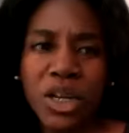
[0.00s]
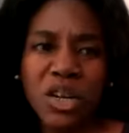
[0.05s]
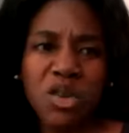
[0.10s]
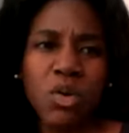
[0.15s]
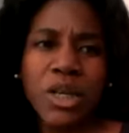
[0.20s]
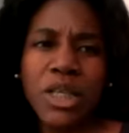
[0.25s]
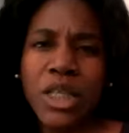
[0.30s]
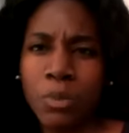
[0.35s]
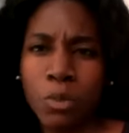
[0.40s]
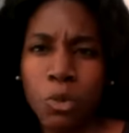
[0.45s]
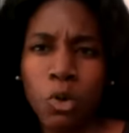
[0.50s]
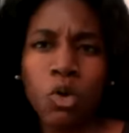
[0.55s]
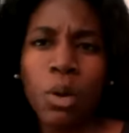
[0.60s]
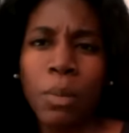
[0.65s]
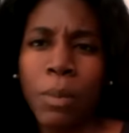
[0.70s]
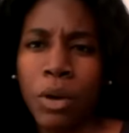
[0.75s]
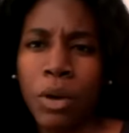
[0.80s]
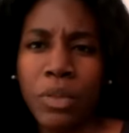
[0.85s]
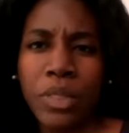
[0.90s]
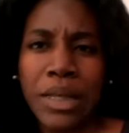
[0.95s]
I know I spoke
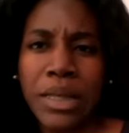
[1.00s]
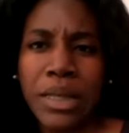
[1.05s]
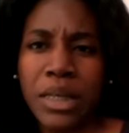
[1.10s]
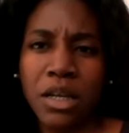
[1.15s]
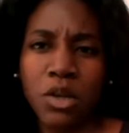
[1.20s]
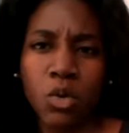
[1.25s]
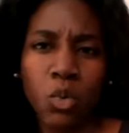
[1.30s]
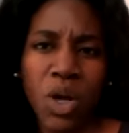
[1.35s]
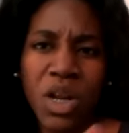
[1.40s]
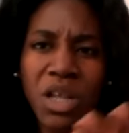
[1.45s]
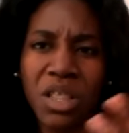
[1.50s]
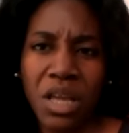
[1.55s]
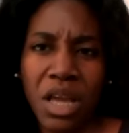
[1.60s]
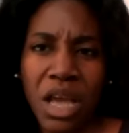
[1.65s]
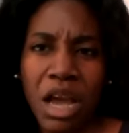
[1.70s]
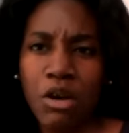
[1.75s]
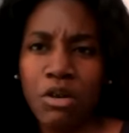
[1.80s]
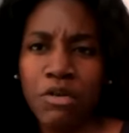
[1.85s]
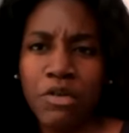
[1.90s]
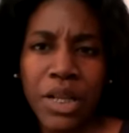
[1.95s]
about this in one of the
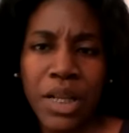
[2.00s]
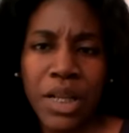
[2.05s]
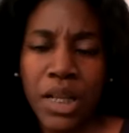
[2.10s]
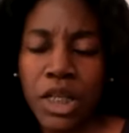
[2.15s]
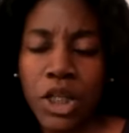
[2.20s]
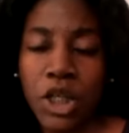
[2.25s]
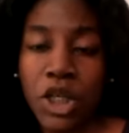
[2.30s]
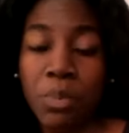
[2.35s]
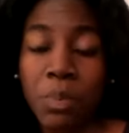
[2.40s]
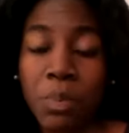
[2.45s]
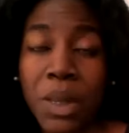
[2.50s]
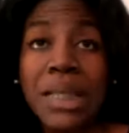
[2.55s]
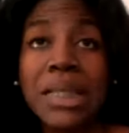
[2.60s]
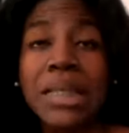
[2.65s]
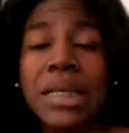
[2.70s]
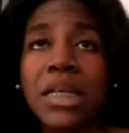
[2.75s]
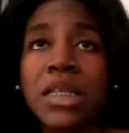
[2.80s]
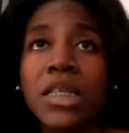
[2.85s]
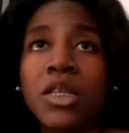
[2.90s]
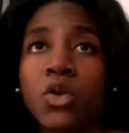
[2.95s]
Garifuna Nation
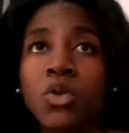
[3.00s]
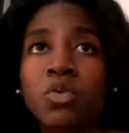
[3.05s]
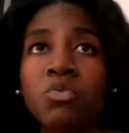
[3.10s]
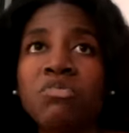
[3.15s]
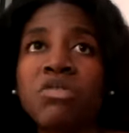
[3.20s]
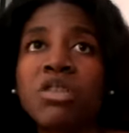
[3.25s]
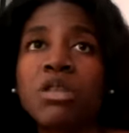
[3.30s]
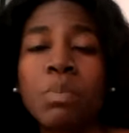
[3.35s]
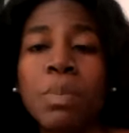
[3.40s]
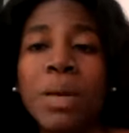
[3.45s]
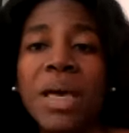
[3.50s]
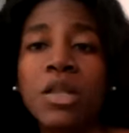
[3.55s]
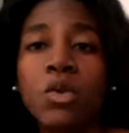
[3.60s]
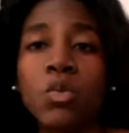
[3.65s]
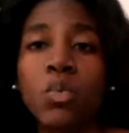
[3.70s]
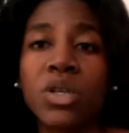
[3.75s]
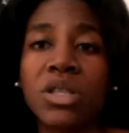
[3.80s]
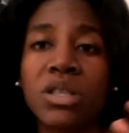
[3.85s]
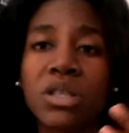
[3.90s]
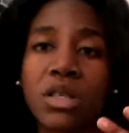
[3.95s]
meetings and was
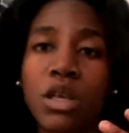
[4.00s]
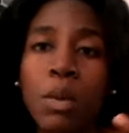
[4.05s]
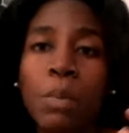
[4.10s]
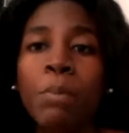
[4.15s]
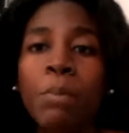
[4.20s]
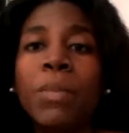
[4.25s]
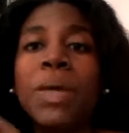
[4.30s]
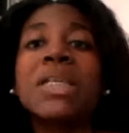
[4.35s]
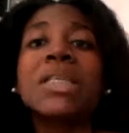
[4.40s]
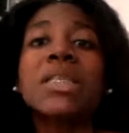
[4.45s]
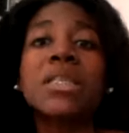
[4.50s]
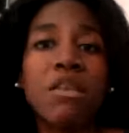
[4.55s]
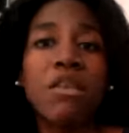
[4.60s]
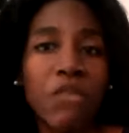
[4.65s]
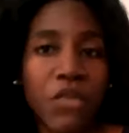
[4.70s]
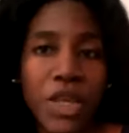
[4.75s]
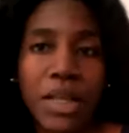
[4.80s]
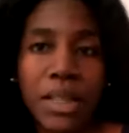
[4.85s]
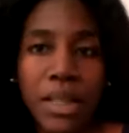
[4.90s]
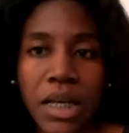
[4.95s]
met with some mixed
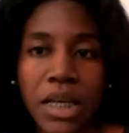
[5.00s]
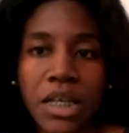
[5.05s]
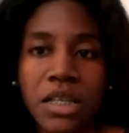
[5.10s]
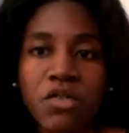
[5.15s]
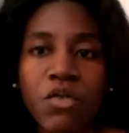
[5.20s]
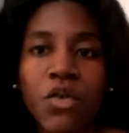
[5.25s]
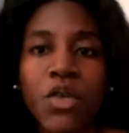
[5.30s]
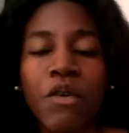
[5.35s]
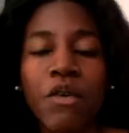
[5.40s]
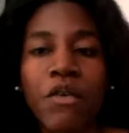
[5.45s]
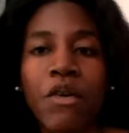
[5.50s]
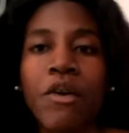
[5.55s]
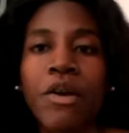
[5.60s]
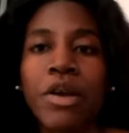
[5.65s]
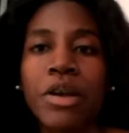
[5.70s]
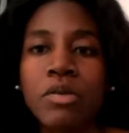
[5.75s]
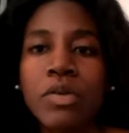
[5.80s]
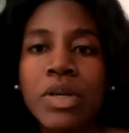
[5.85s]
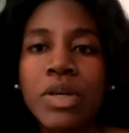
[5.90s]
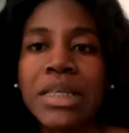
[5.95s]
feelings for the
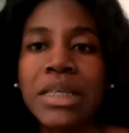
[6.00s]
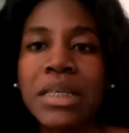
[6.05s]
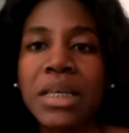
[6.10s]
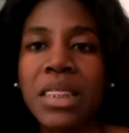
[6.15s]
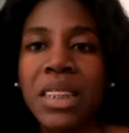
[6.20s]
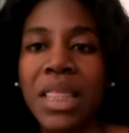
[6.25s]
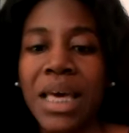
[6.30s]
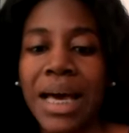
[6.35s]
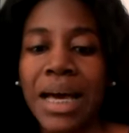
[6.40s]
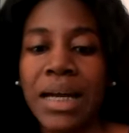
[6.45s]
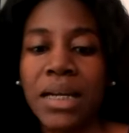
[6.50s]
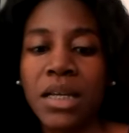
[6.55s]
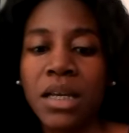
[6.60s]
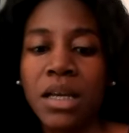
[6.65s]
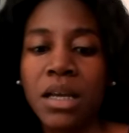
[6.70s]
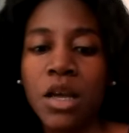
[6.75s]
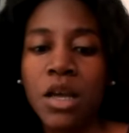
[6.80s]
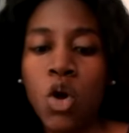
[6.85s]
very reason that